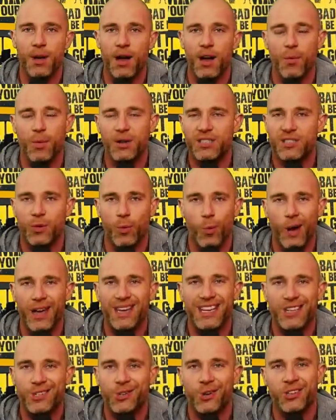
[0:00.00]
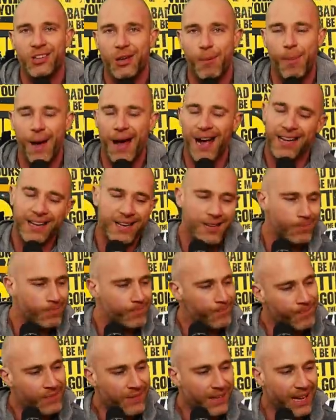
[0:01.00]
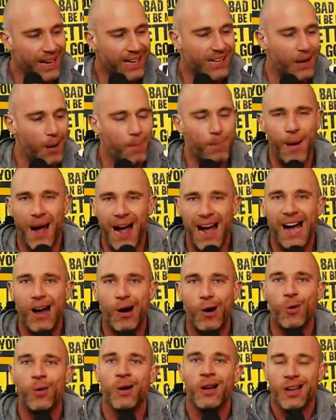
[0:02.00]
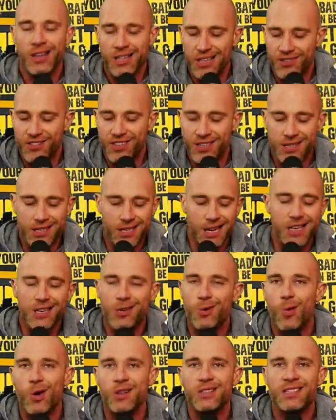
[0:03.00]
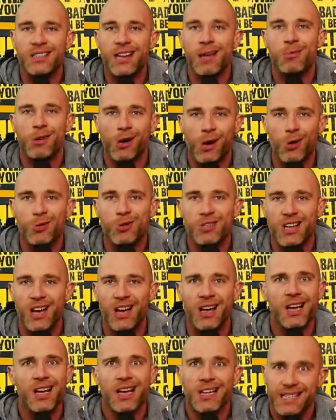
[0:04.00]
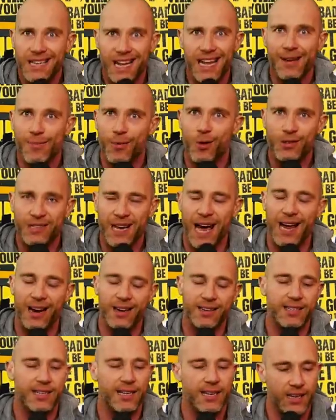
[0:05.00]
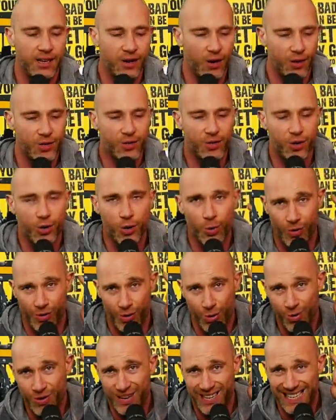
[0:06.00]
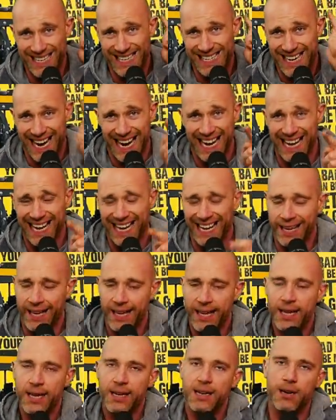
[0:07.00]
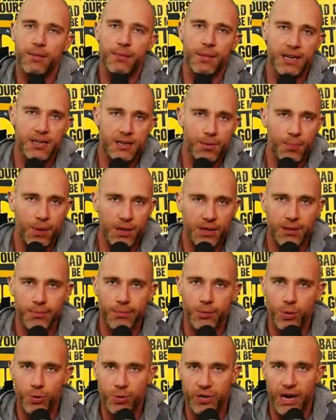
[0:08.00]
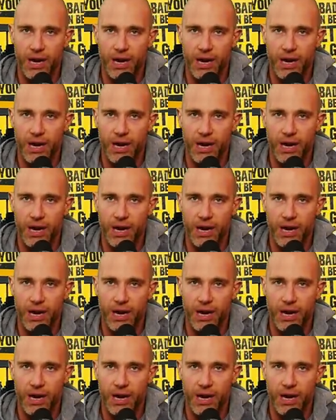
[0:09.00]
uh, with some weightage on your back and kapow, you've just taken one step closer to immortality. Not true, we're all gonna die. Didn't mean to bring the mood